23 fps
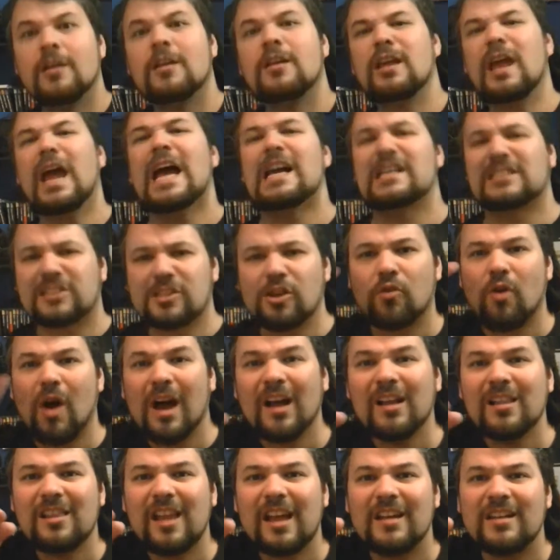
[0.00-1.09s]
Yeah, so
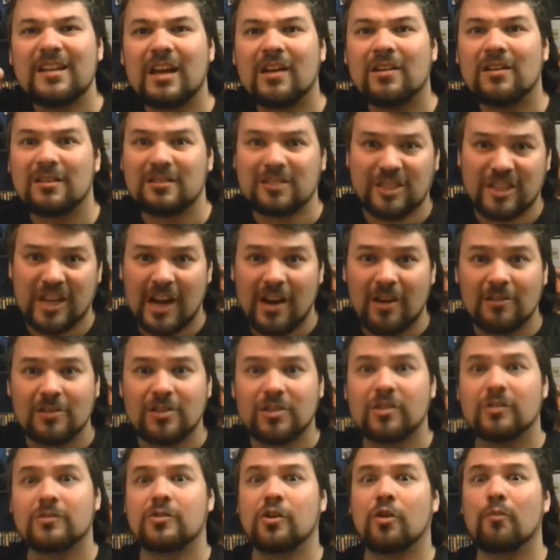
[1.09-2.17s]
I laid down the challenge,
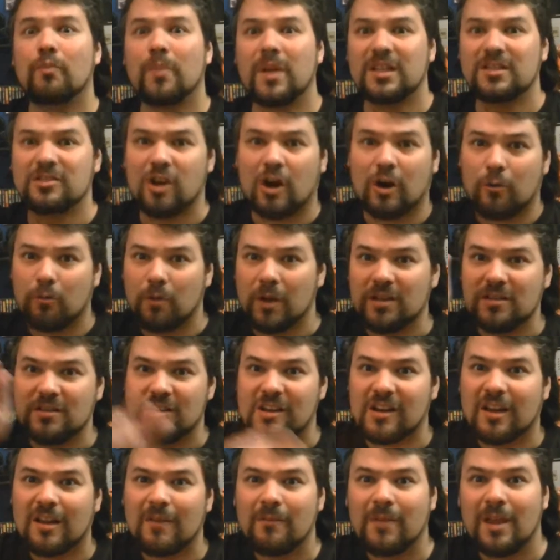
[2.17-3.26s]
so don't be Darkwing
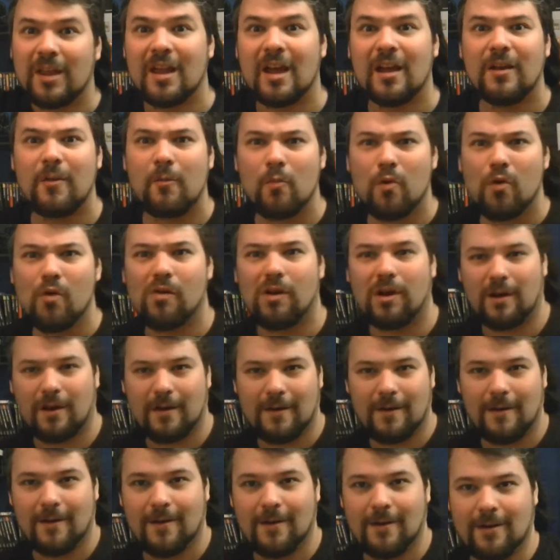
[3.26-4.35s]
ducking me anymore.
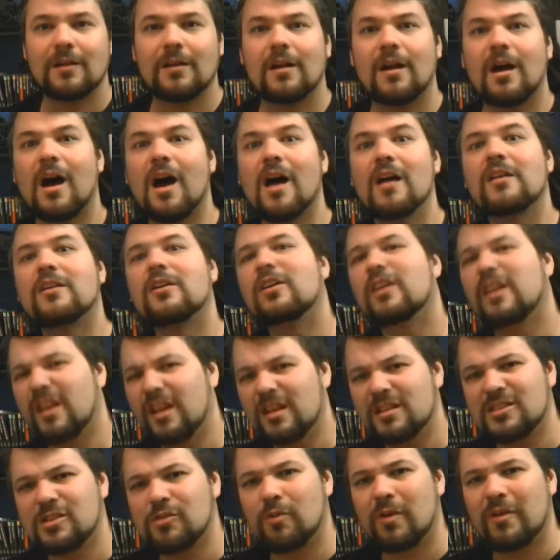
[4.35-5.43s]
I'm gonna
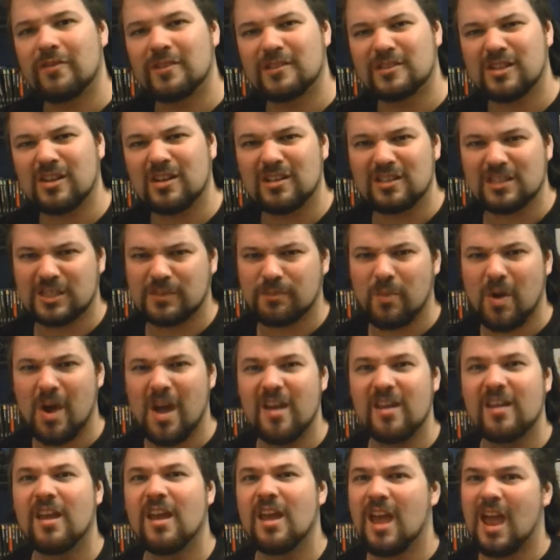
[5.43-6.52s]
hit you with a solid
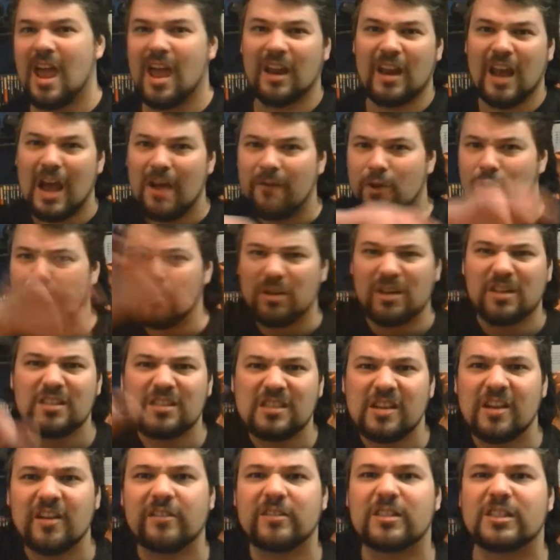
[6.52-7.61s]
spike and have you in a
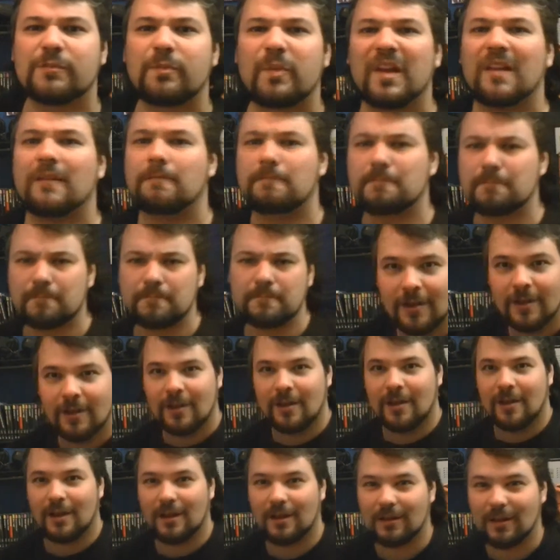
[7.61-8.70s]
tailspin.
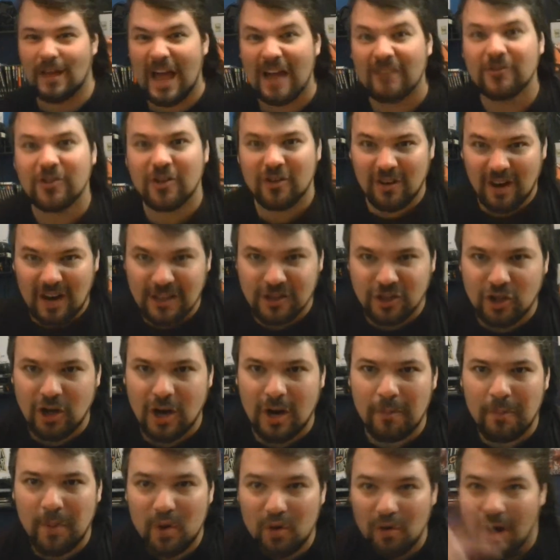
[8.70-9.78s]
And after I
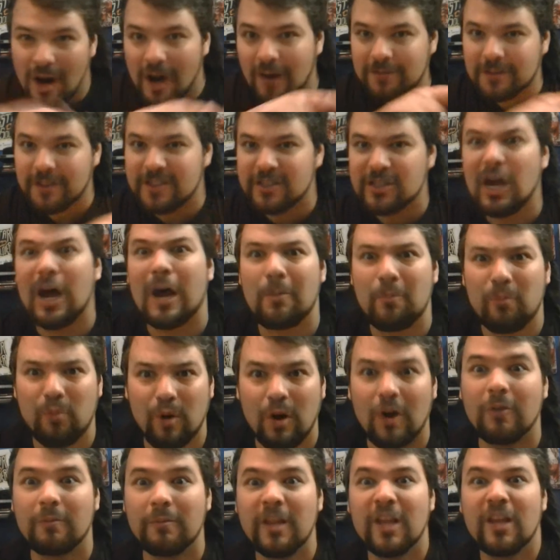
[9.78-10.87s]
drop you off the top
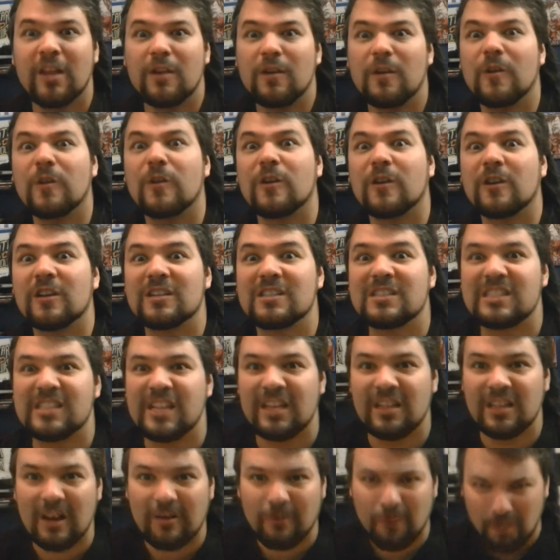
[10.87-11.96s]
rope, you're gonna
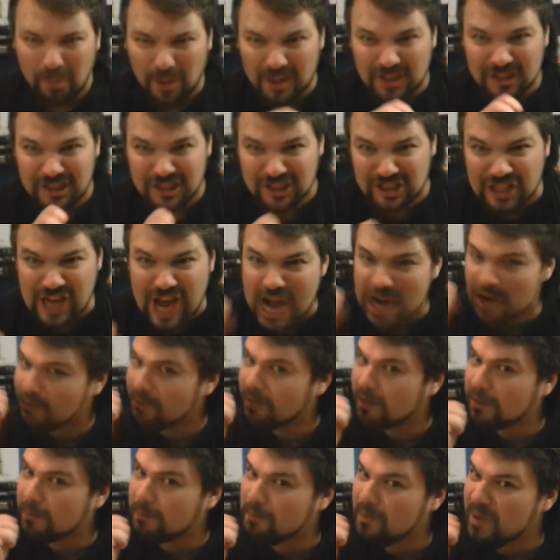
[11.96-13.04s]
see nothing but the shadow
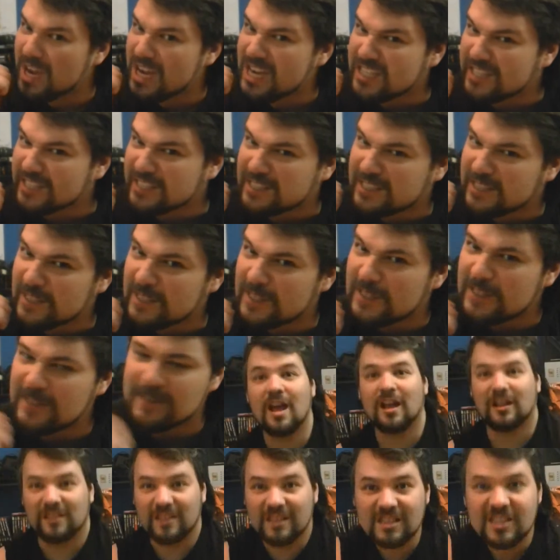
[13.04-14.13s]
of the beast.
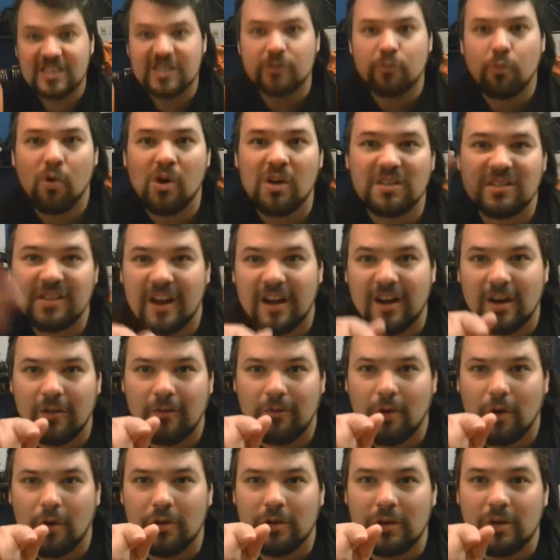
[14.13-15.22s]
This is one tiger
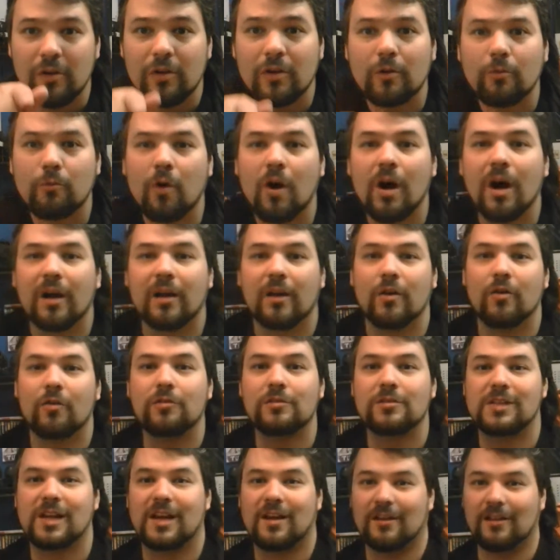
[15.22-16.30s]
road you don't wanna go
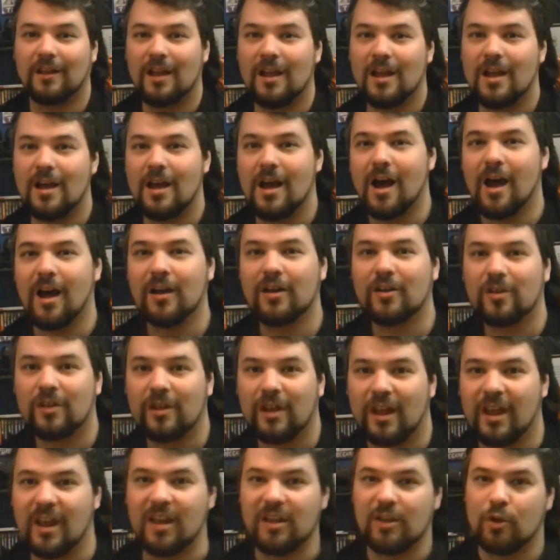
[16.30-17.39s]
down. I'm gonna
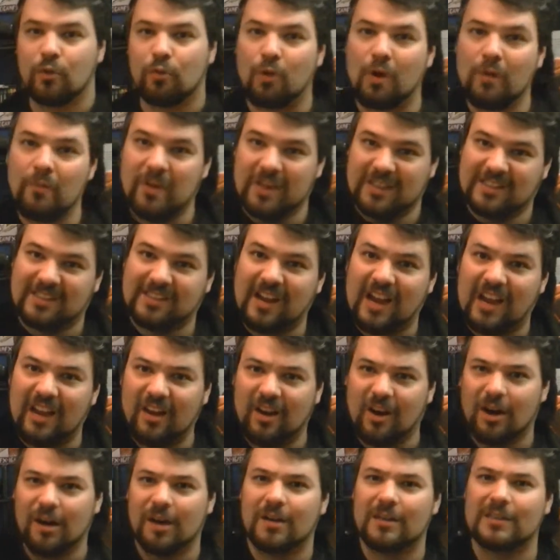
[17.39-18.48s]
hit you with my side
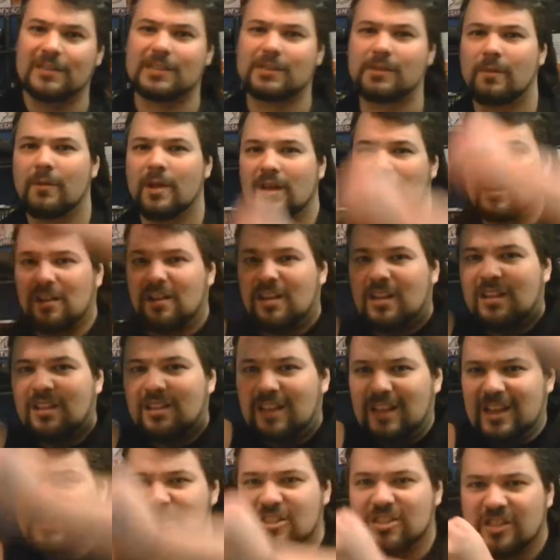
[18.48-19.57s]
arms, with a
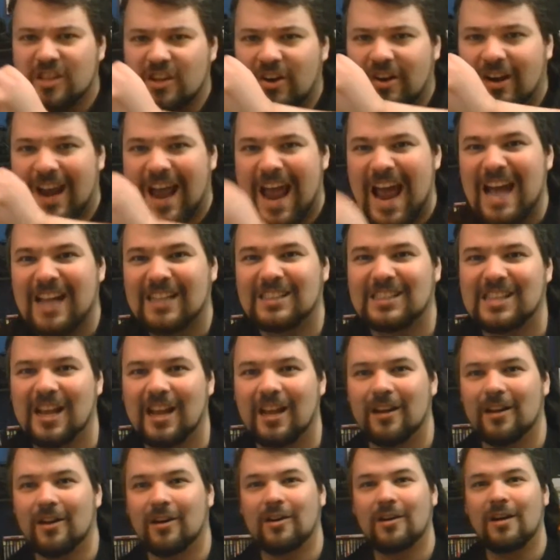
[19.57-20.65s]
legendary axe
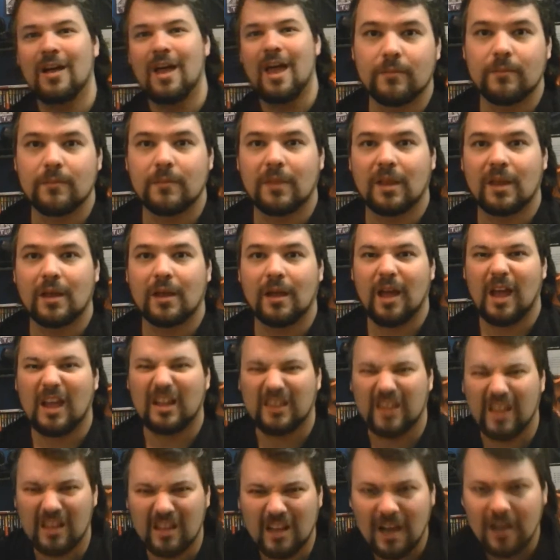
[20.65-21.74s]
handle, and
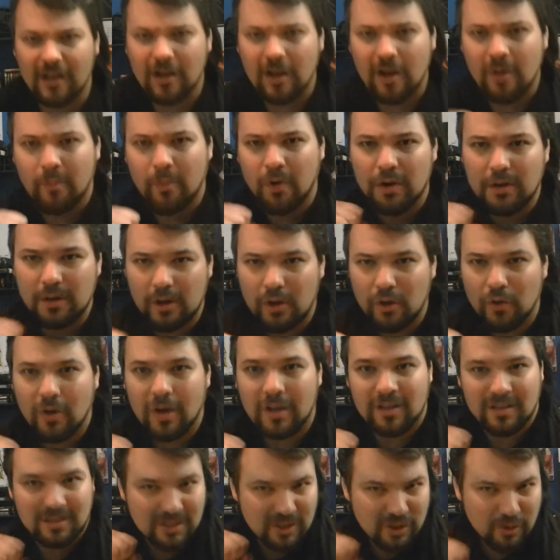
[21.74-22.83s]
then I'm going to put you in
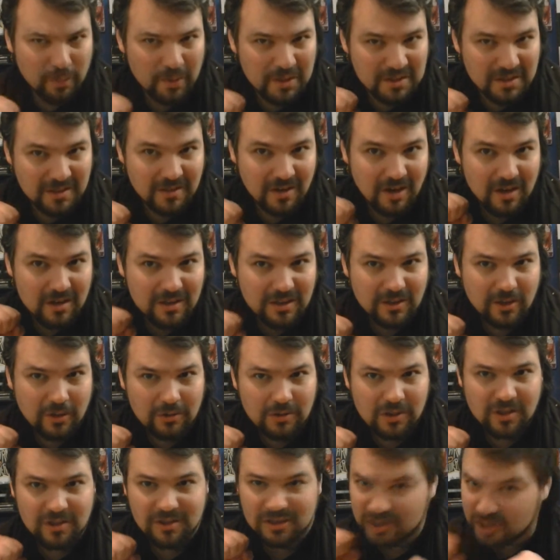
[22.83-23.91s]
the Superstar
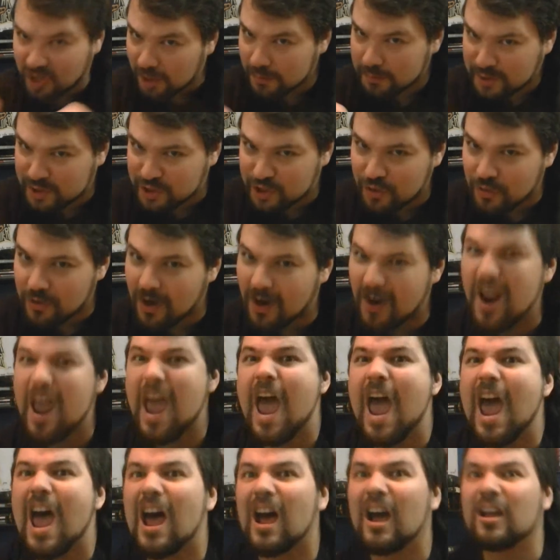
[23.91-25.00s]
Soldier Sharpshooter,
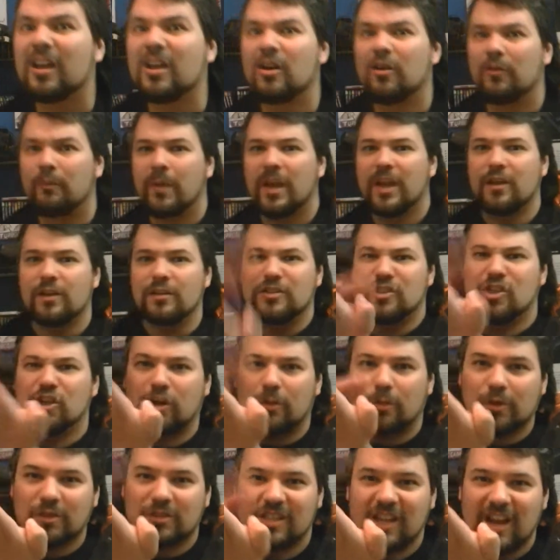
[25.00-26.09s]
and I'm going to make you
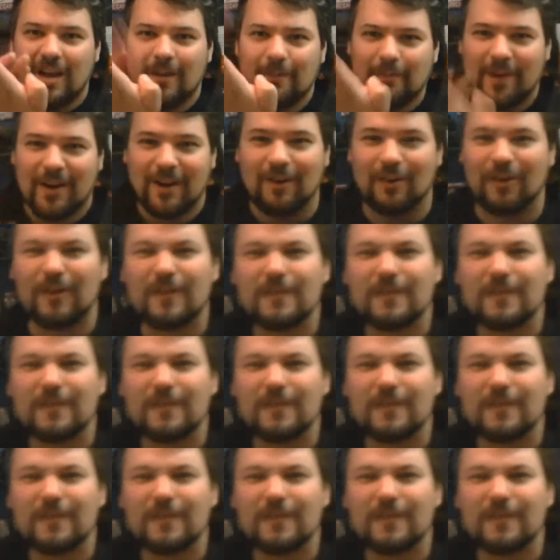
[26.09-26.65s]
turbo tap out.